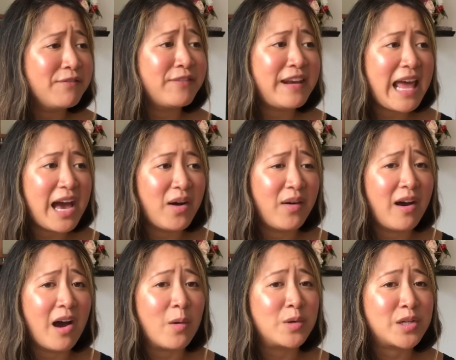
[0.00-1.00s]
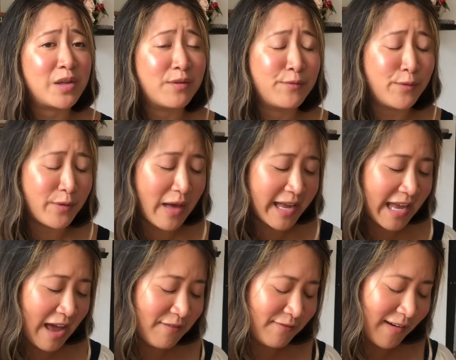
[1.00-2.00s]
for now, I'll show you the 4 that I
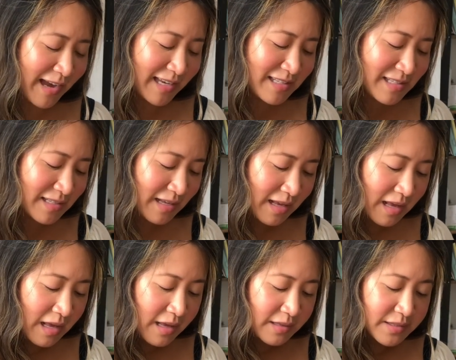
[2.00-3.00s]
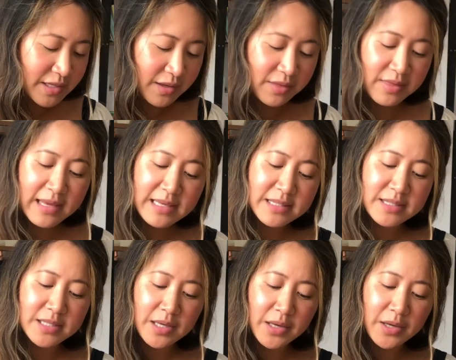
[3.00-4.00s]
can find. So
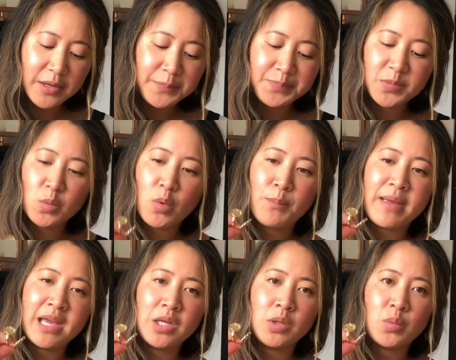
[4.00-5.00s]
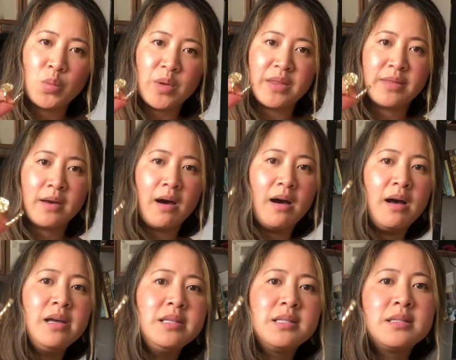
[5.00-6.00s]
these 2 were made with
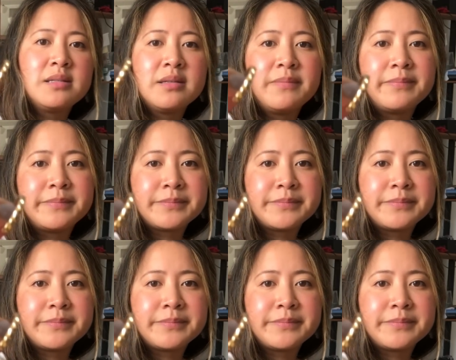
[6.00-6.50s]
cast,